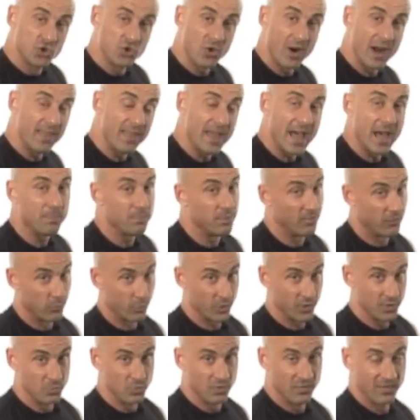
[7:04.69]
Try that
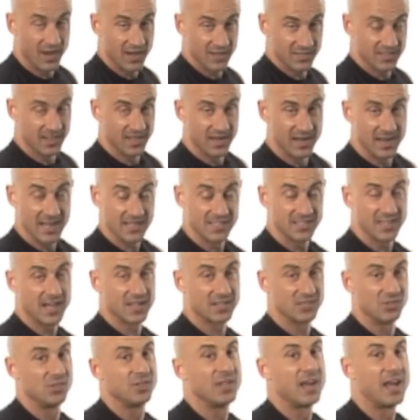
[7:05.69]
before you move on to the next
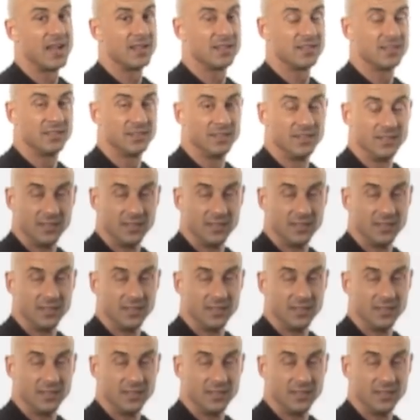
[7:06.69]
exercise.